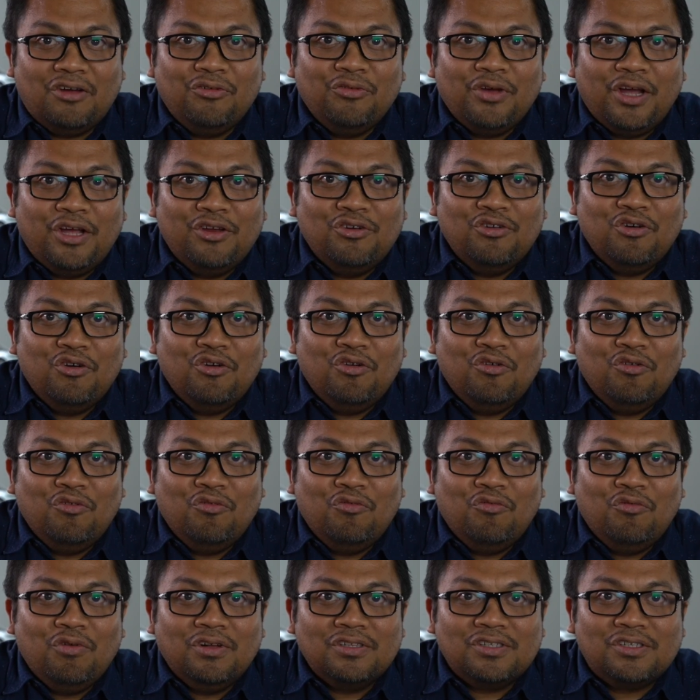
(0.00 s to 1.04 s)
How do I know
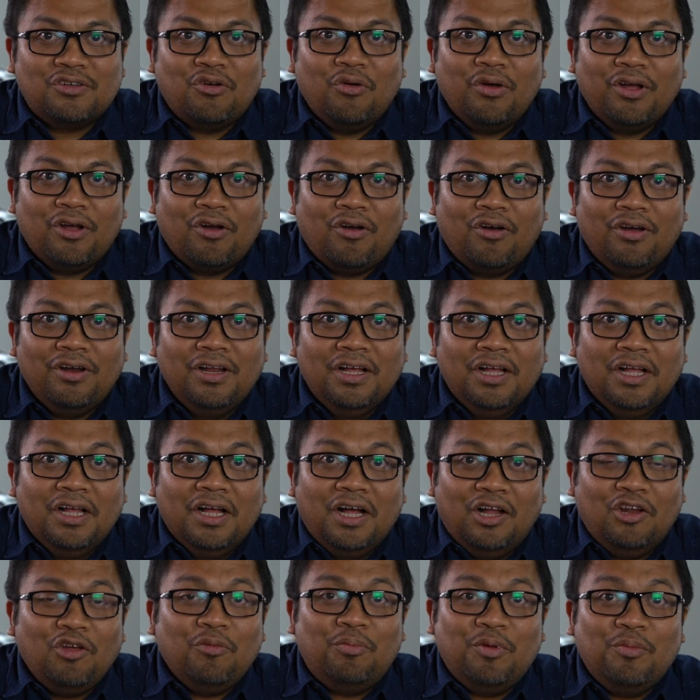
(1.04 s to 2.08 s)
what's going
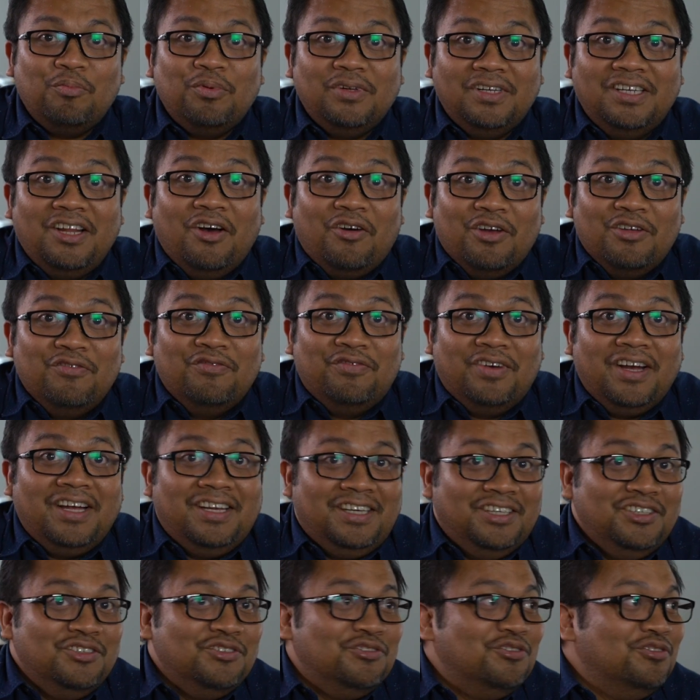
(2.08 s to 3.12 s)
on? A lot of people now
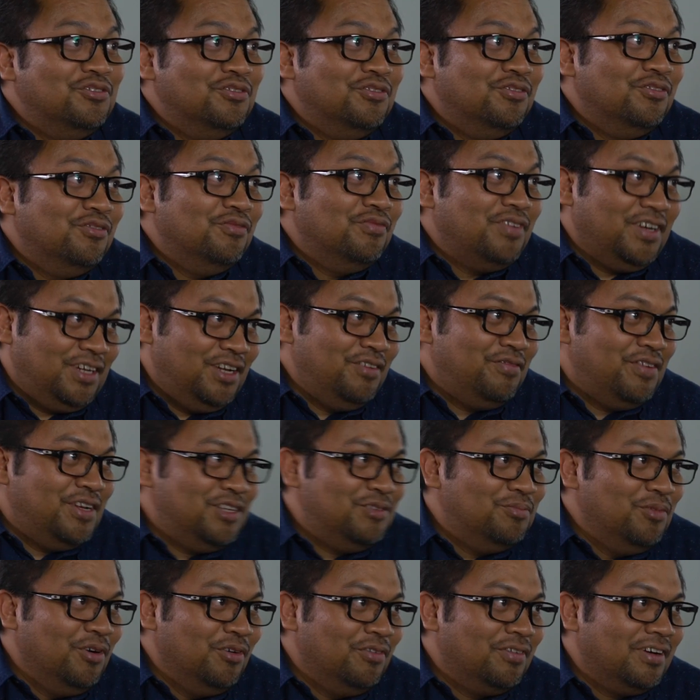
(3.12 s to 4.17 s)
invite you via
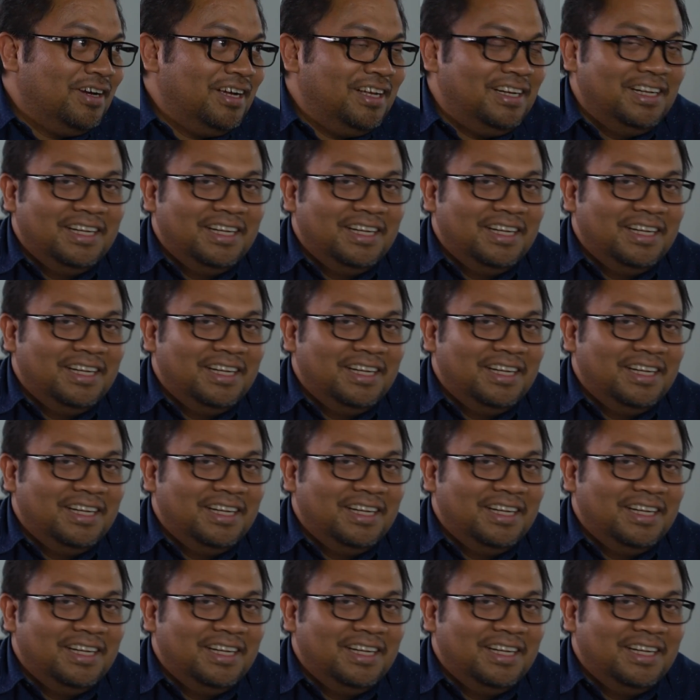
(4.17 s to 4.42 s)
Facebook, right?